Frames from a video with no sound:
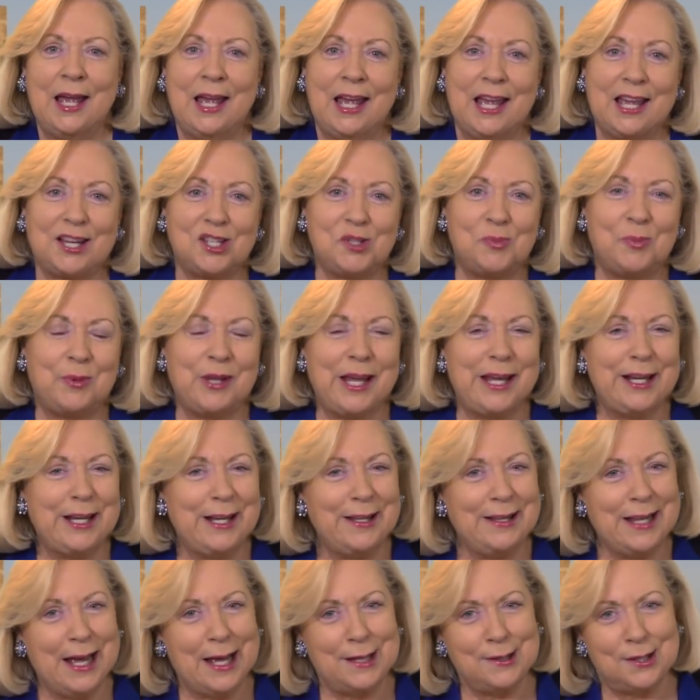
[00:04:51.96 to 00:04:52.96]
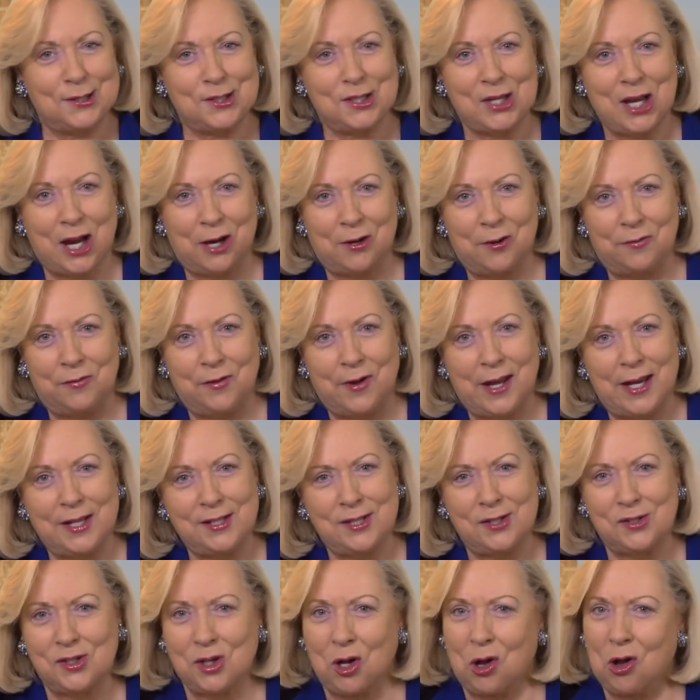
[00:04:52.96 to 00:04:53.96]
explaining that the
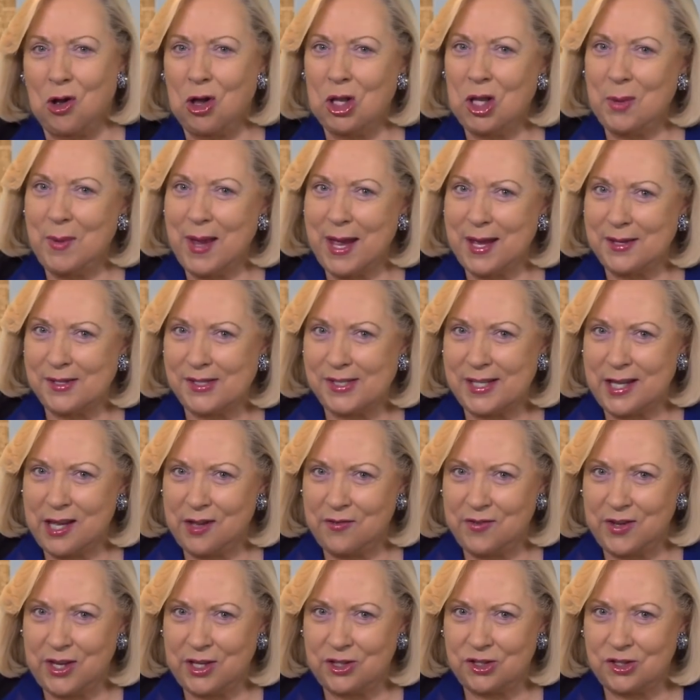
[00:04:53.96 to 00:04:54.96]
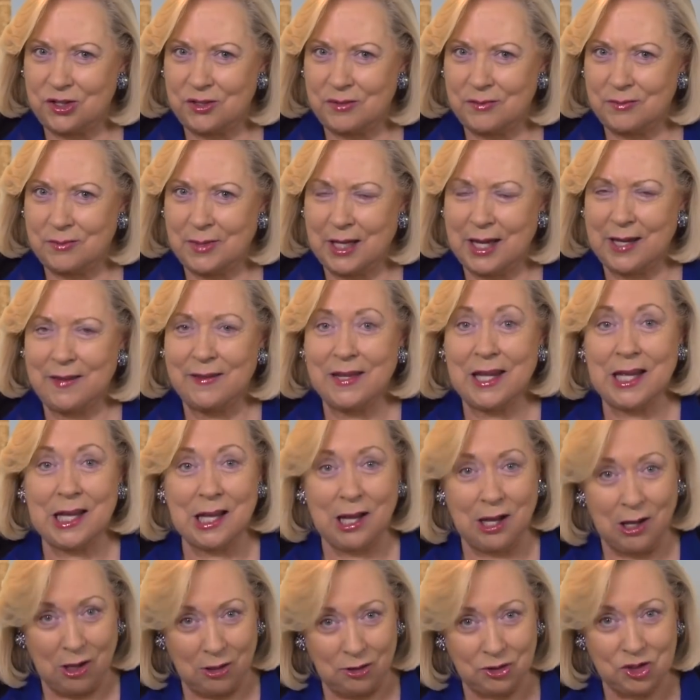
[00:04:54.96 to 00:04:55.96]
sacrifice is all about salvation and the
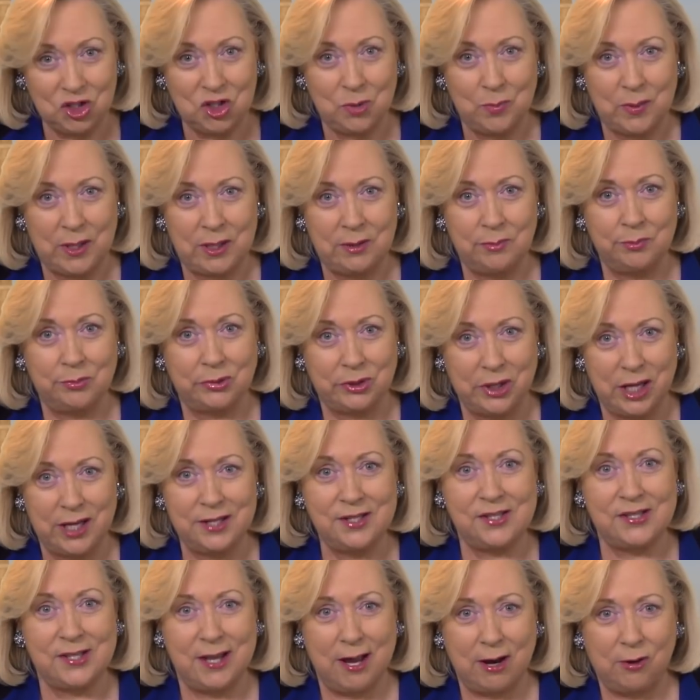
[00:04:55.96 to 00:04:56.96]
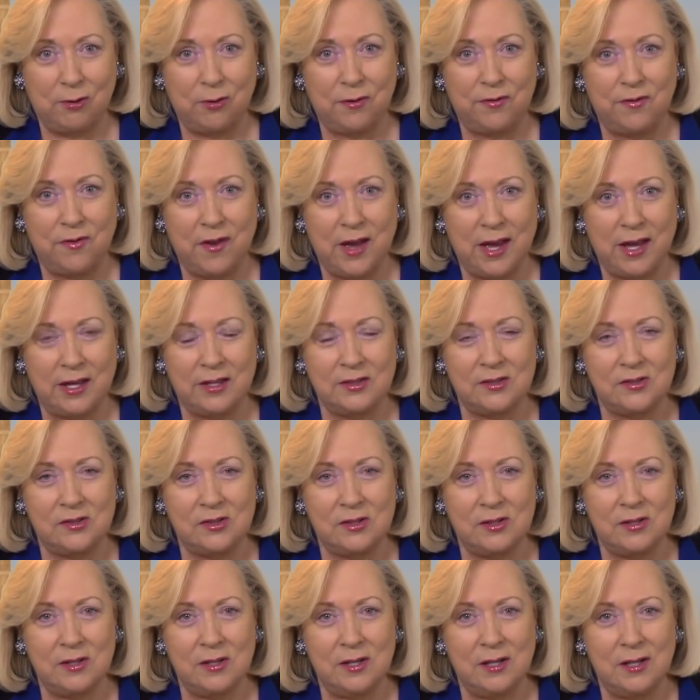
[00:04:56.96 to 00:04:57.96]
ultimate blood
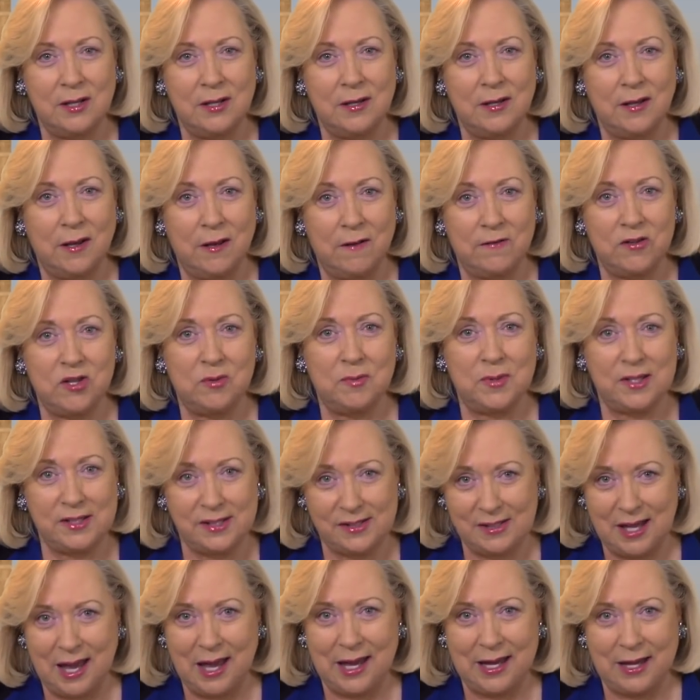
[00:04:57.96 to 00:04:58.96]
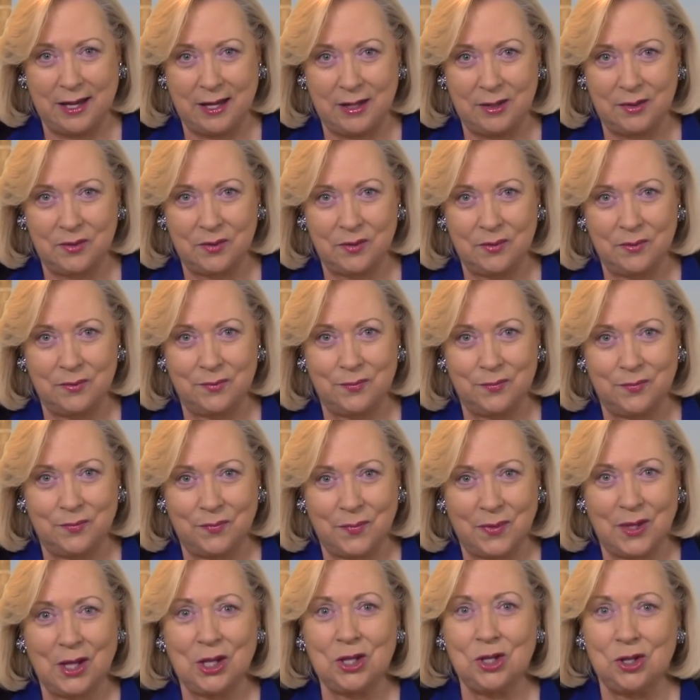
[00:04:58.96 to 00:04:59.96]
sacrifice of the Messiah,
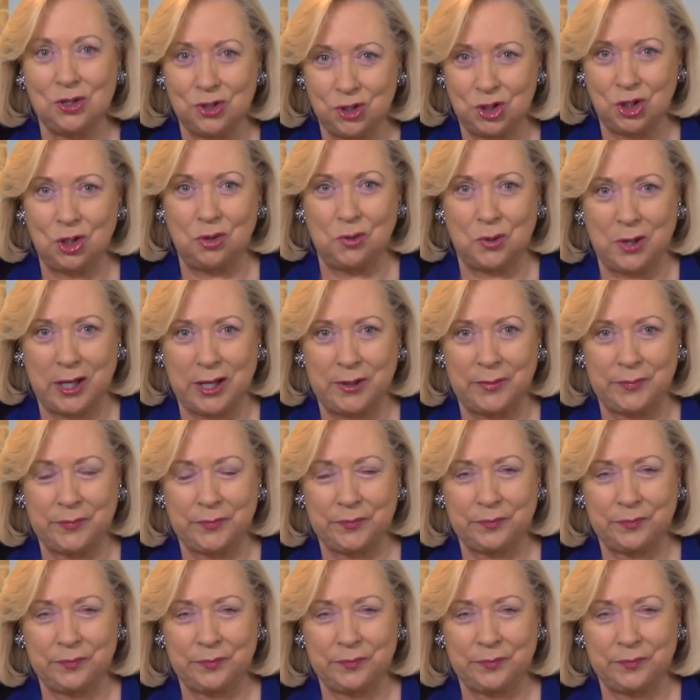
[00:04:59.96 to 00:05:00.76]
Yeshua.